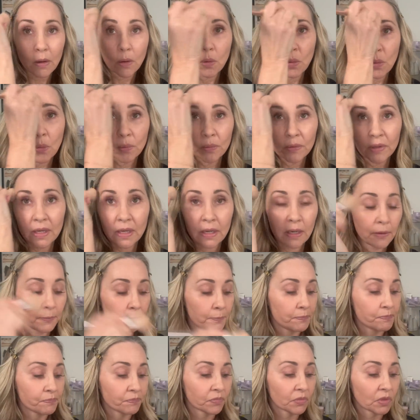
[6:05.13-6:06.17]
only
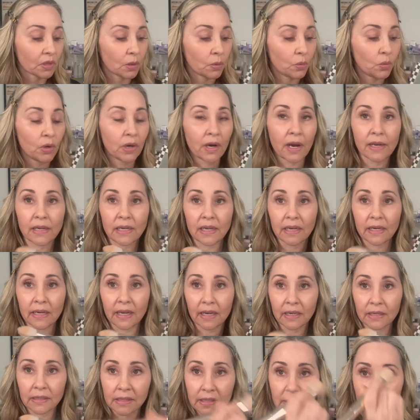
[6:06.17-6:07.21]
where I need
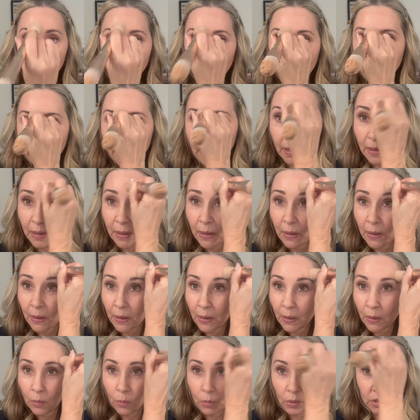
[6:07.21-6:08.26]
it. Okay.
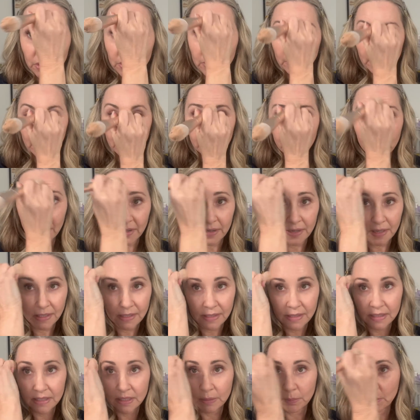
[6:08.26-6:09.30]
We're doing very
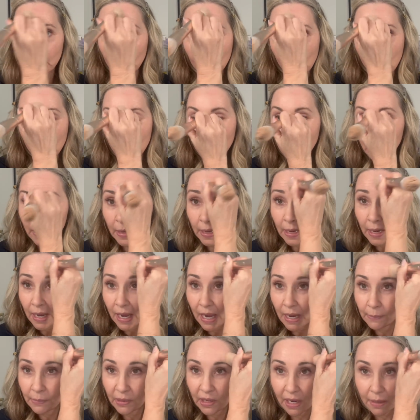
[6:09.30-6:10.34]
simple.
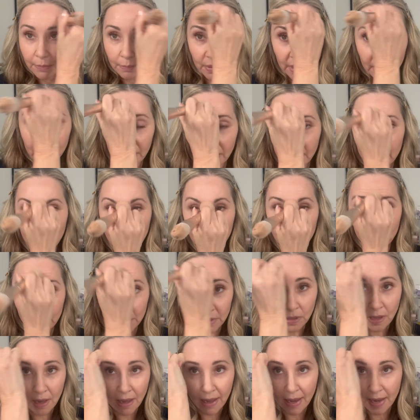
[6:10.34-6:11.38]
I'm not picking up a
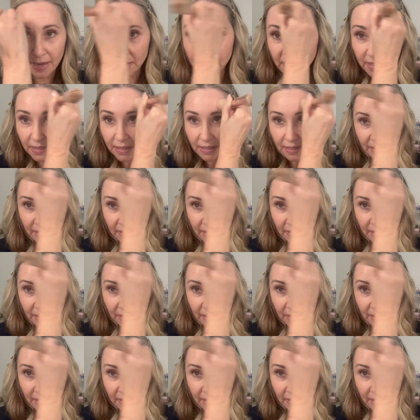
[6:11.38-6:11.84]
lot.